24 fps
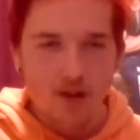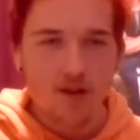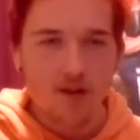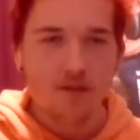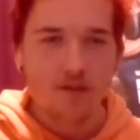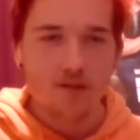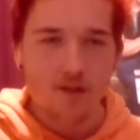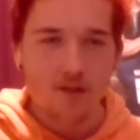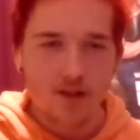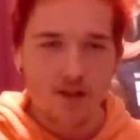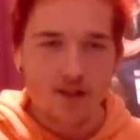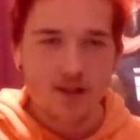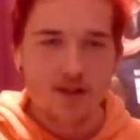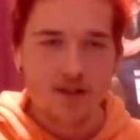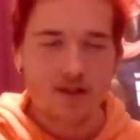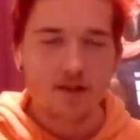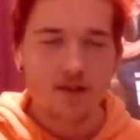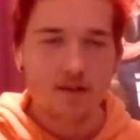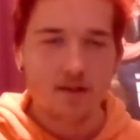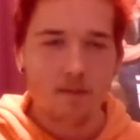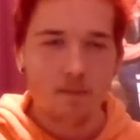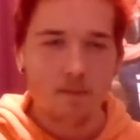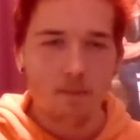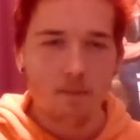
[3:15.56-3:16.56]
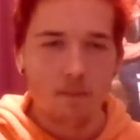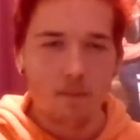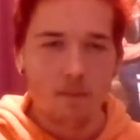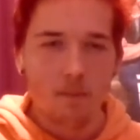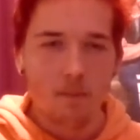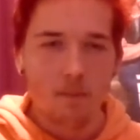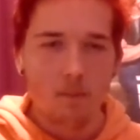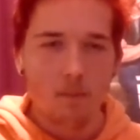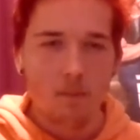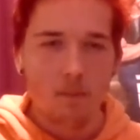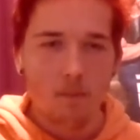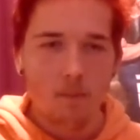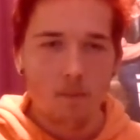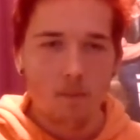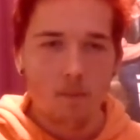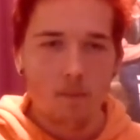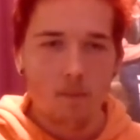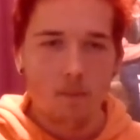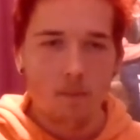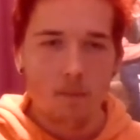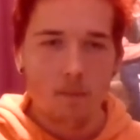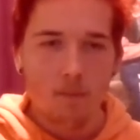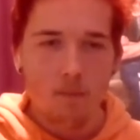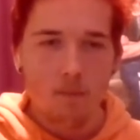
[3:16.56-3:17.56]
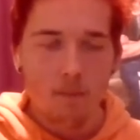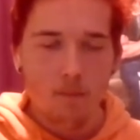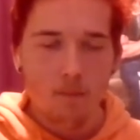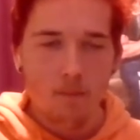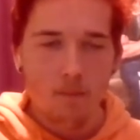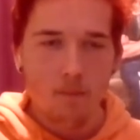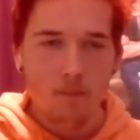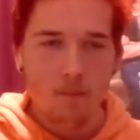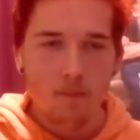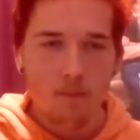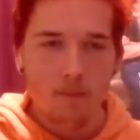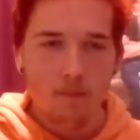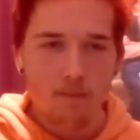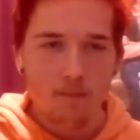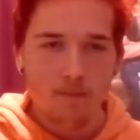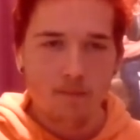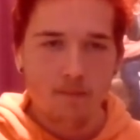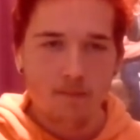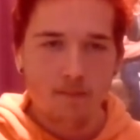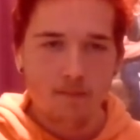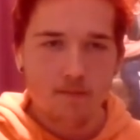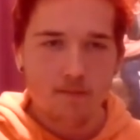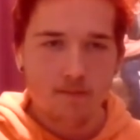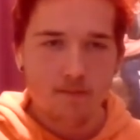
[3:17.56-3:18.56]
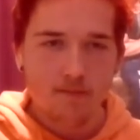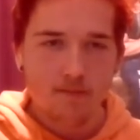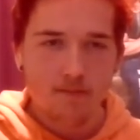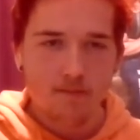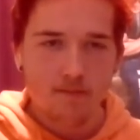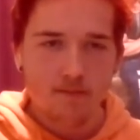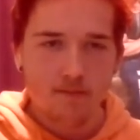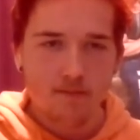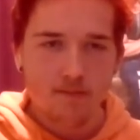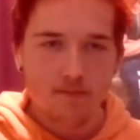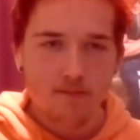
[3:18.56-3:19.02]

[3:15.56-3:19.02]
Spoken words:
(silent)